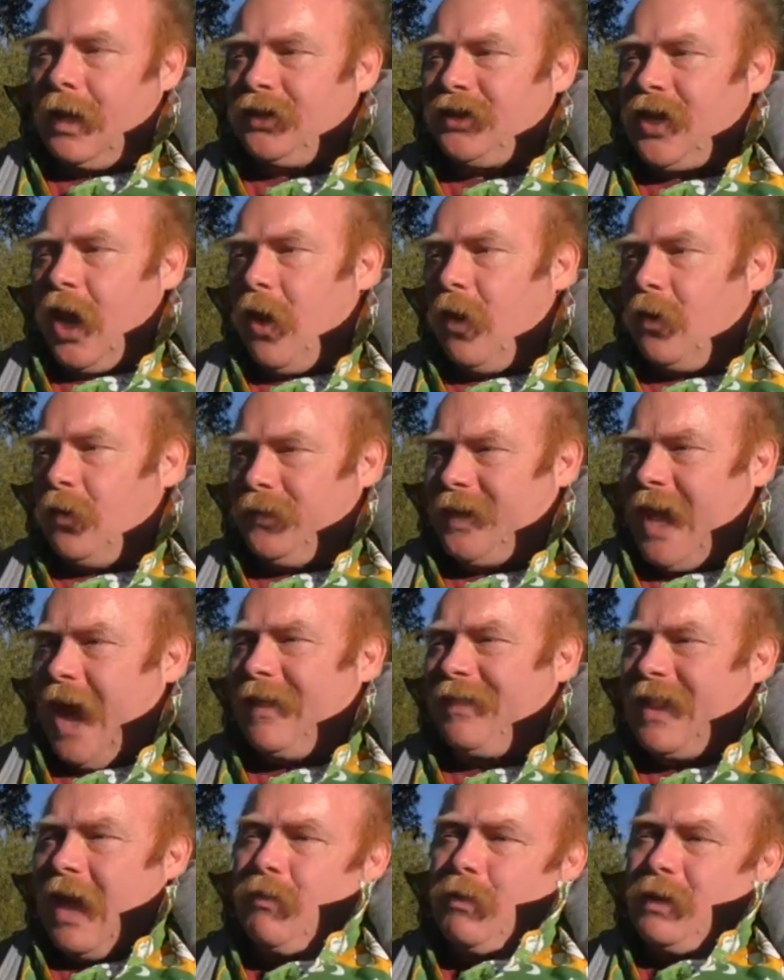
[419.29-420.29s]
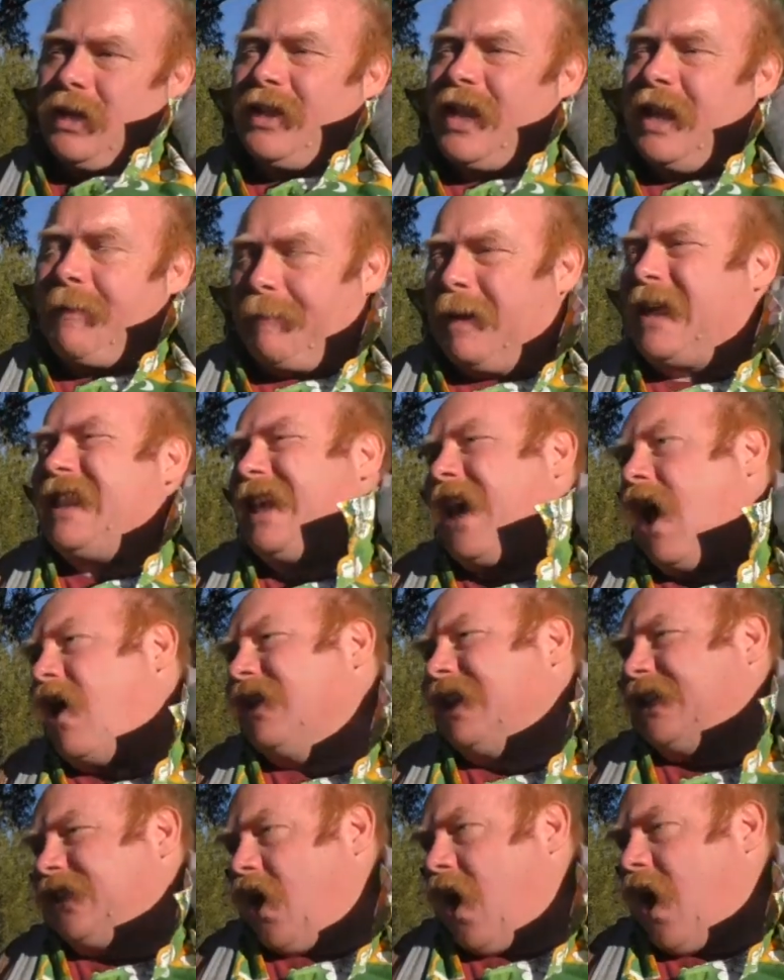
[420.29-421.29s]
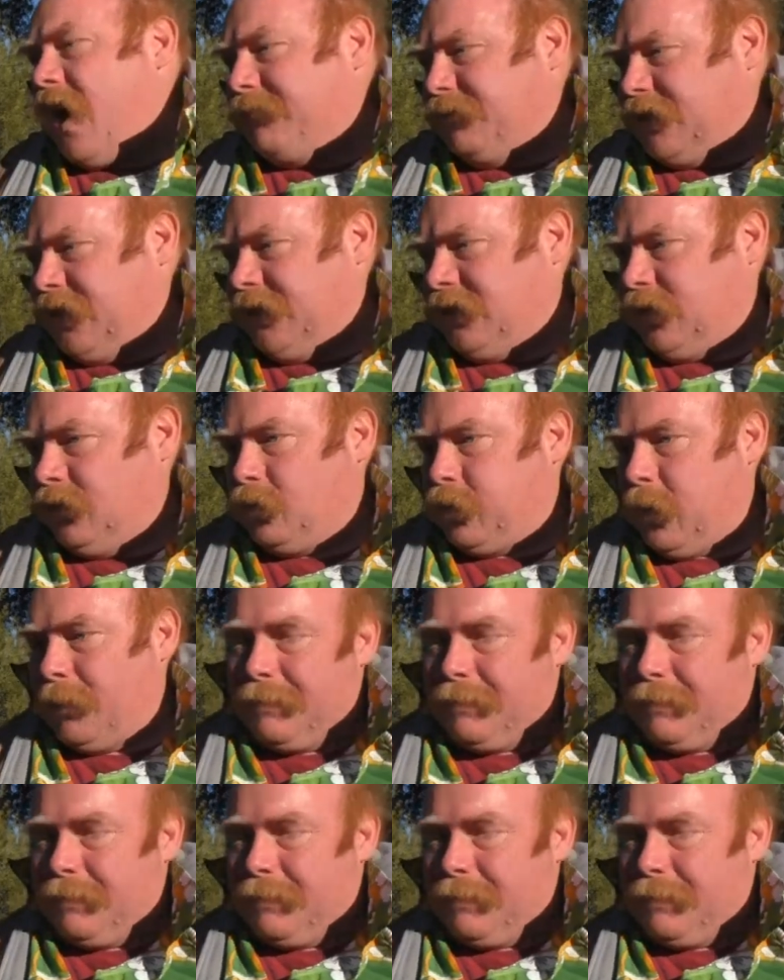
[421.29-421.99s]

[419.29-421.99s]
So that would be the only time Jesus